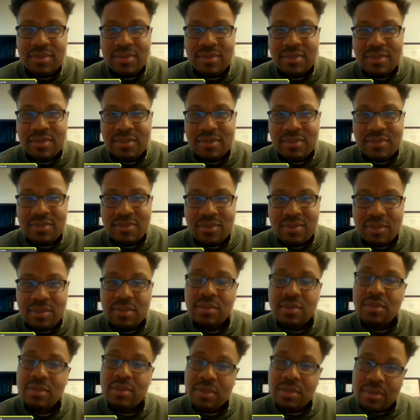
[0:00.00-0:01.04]

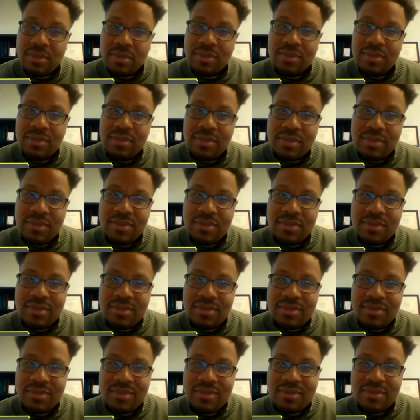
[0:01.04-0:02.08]

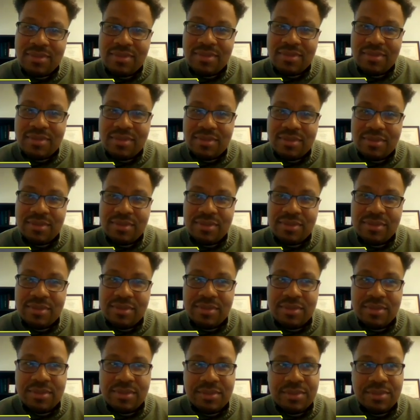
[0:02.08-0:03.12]

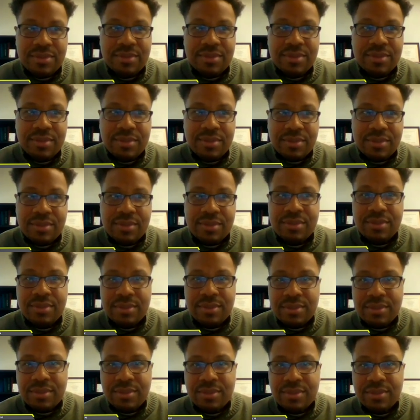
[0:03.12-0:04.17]
The person shown says nothing.